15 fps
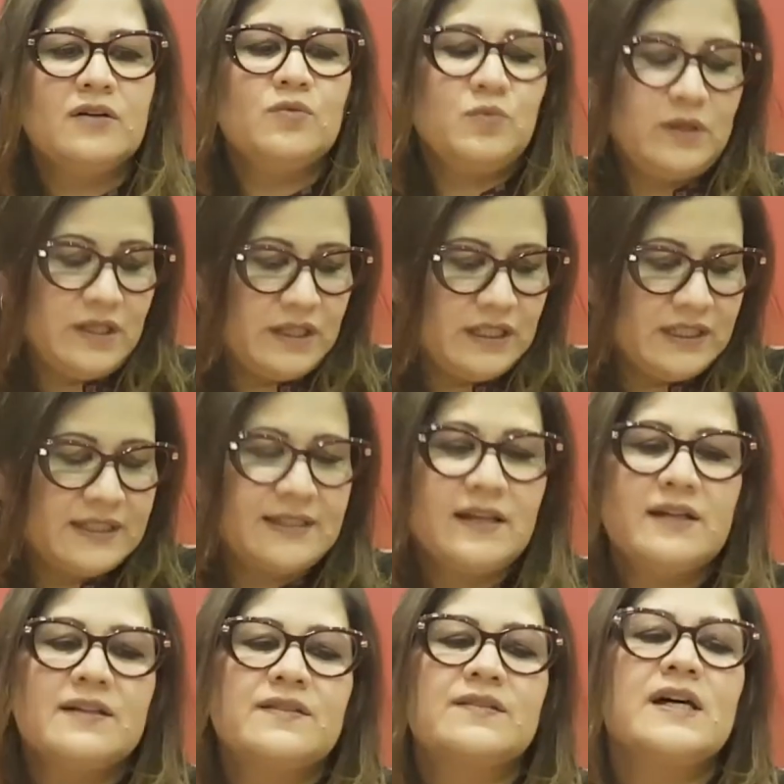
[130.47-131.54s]
words
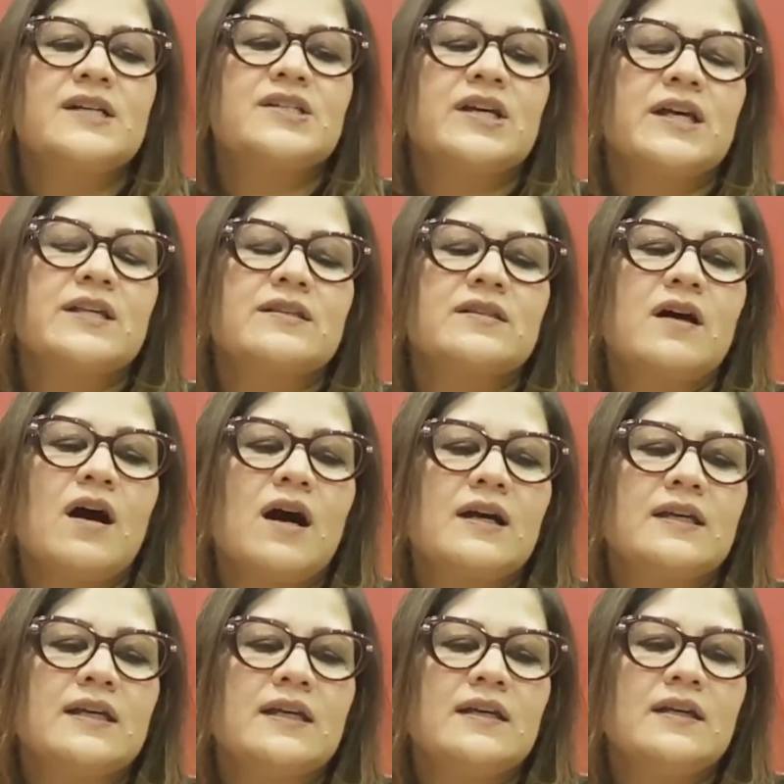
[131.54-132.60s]
such as
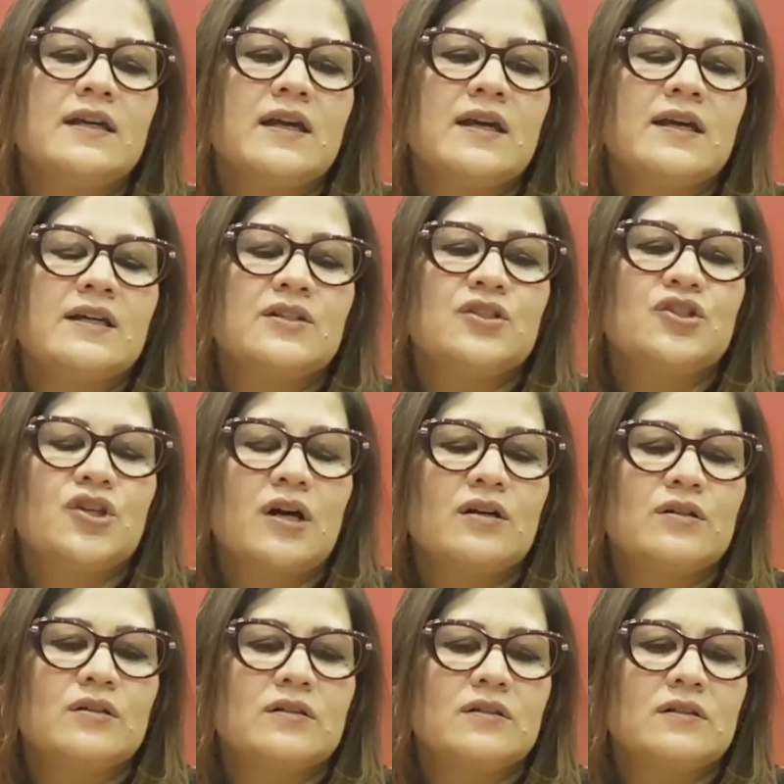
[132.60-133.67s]
khaki,
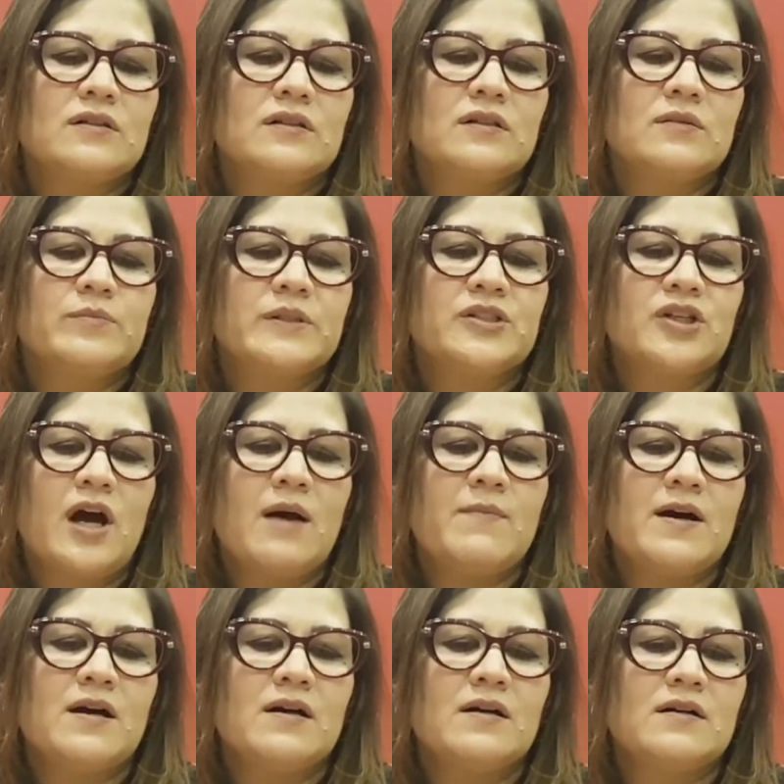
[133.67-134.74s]
jungle,
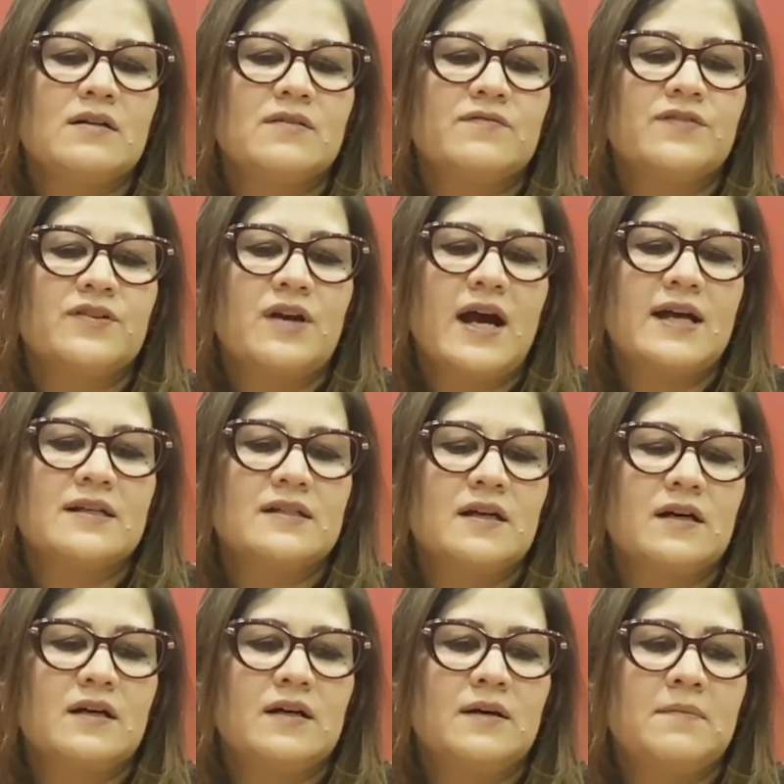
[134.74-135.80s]
pajama,
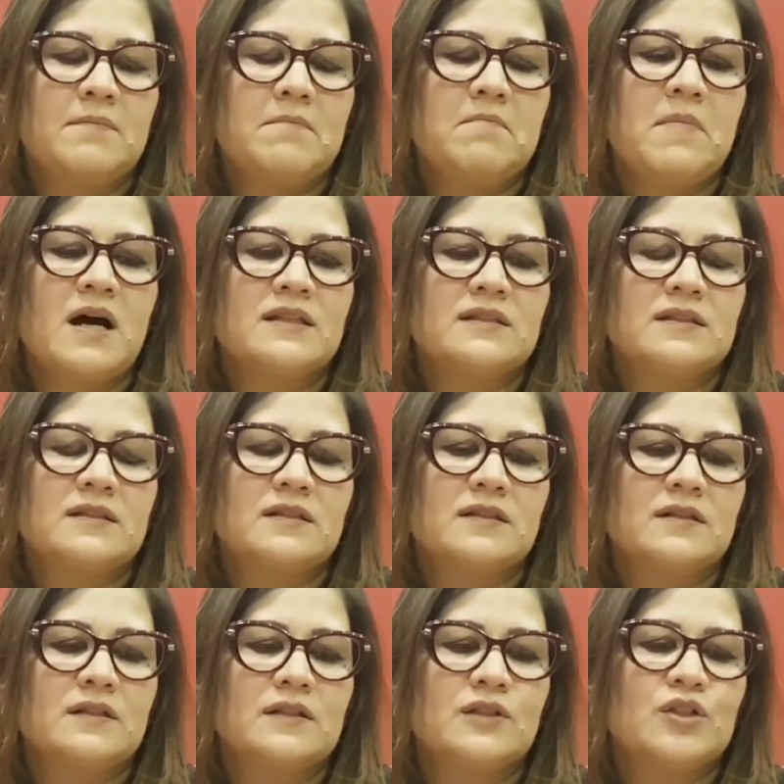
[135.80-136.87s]
veranda, must,
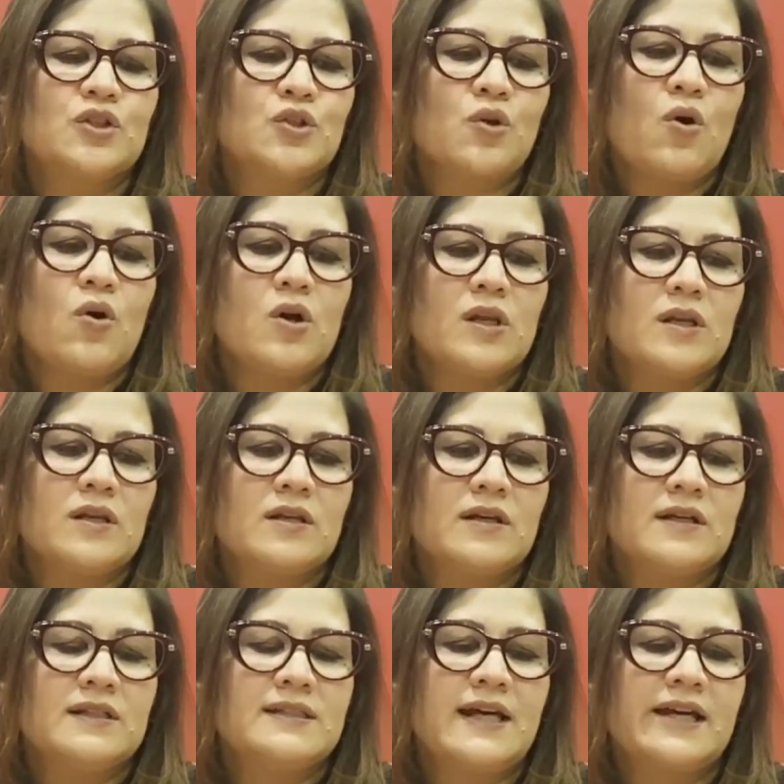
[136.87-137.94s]

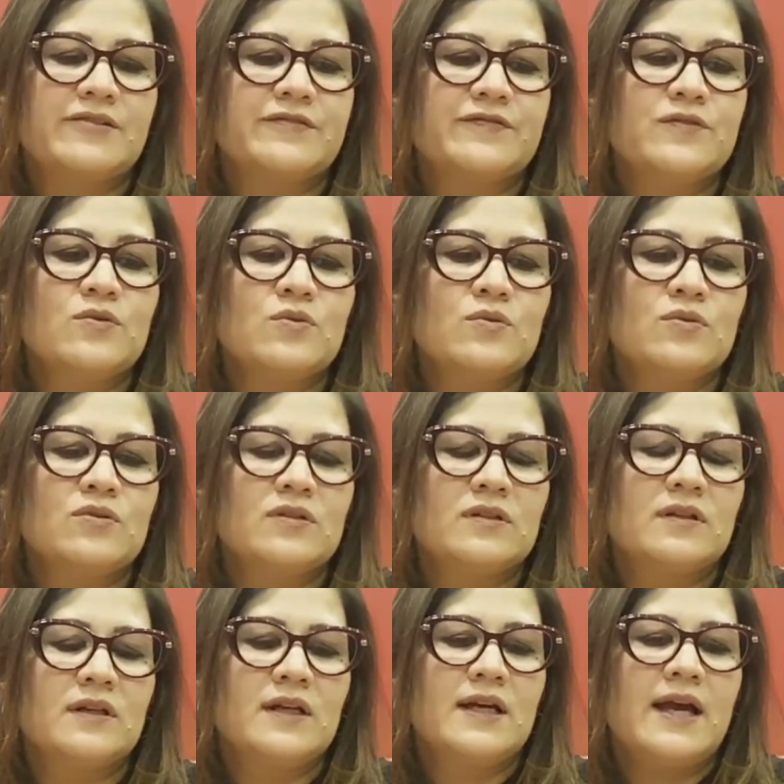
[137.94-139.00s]
shawl,
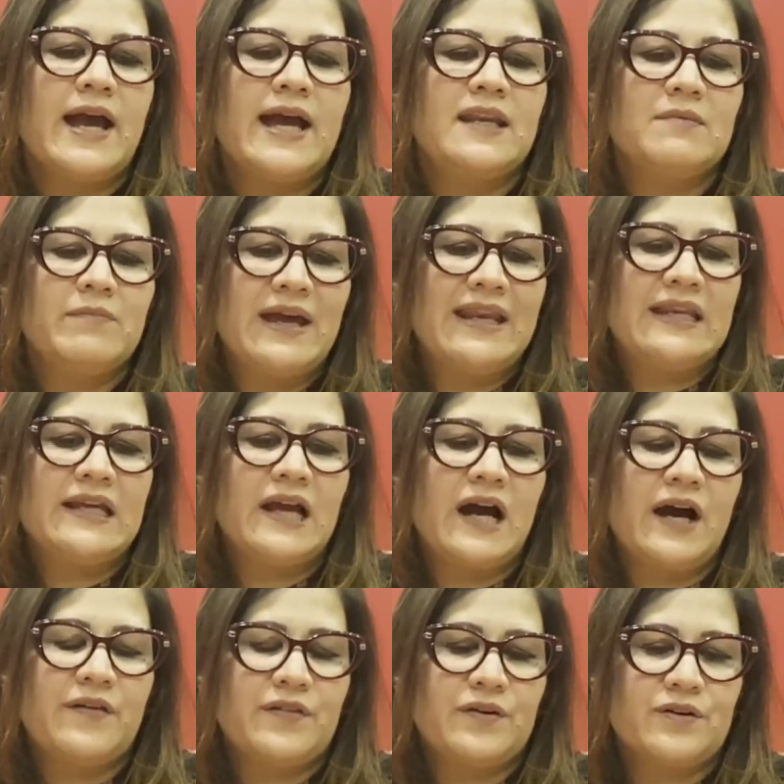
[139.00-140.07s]
typhoon, and many
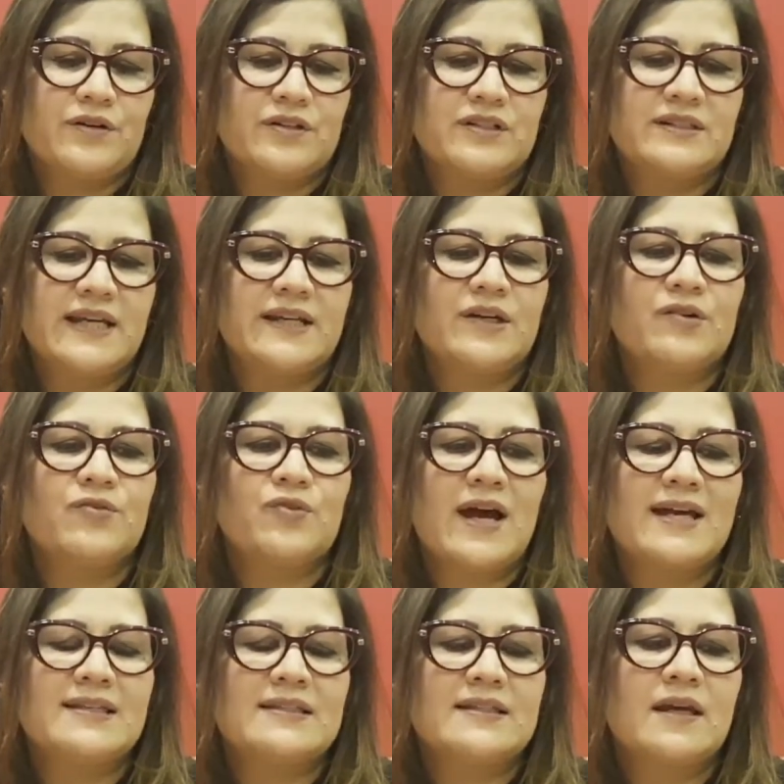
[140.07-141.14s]
others that
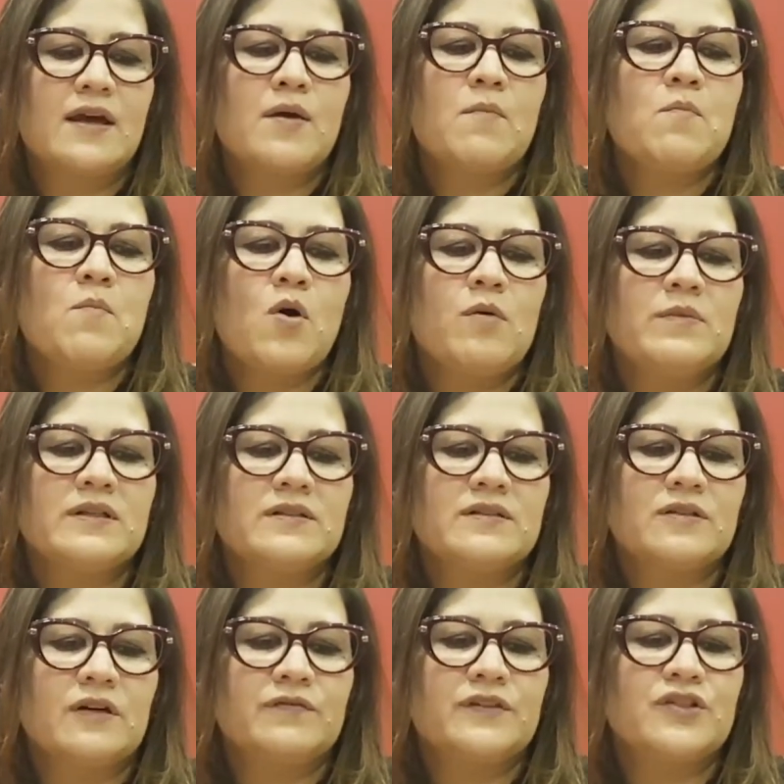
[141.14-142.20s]
arrest
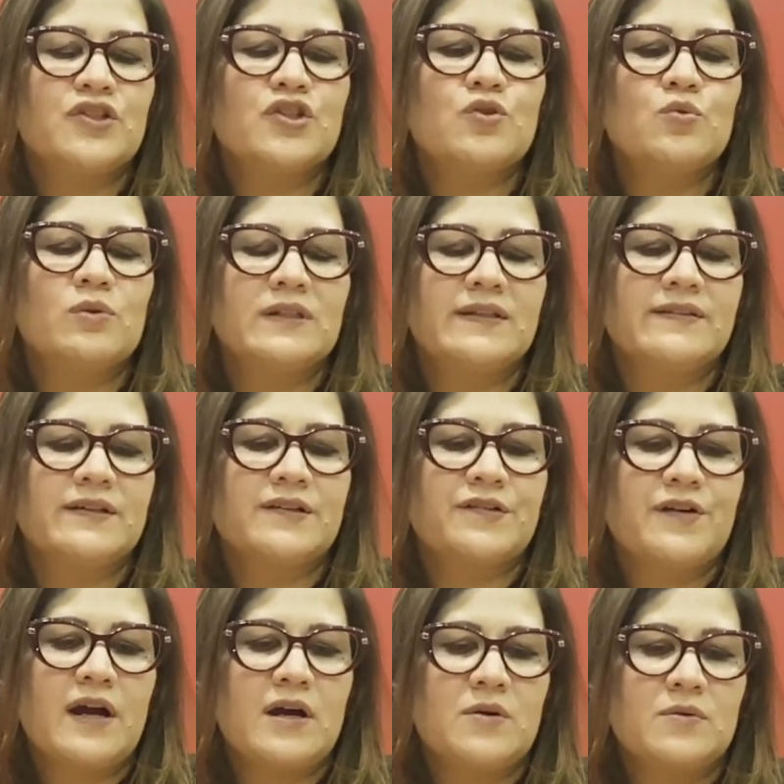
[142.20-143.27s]
moments of the jewel in the
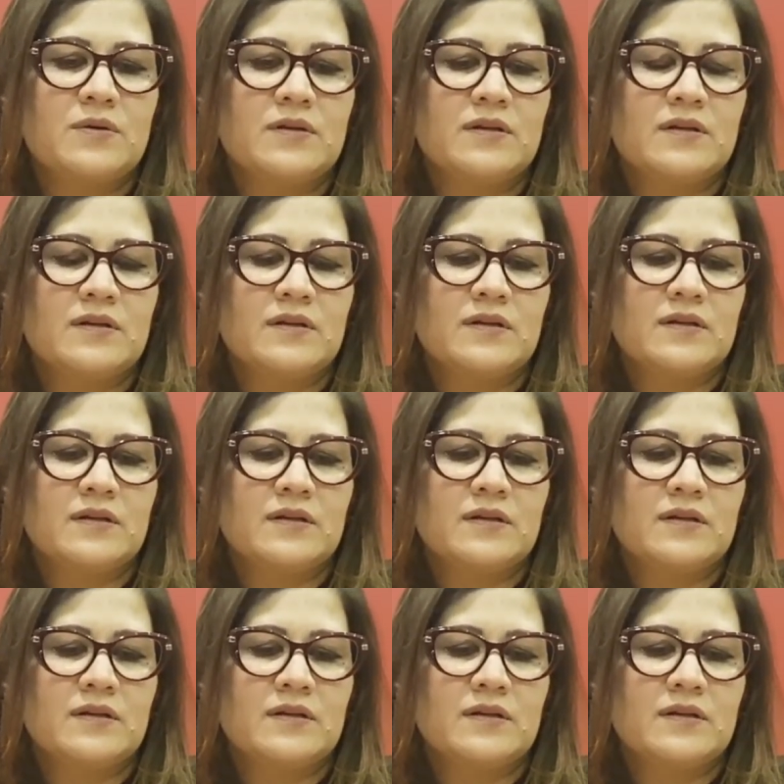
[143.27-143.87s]
crown.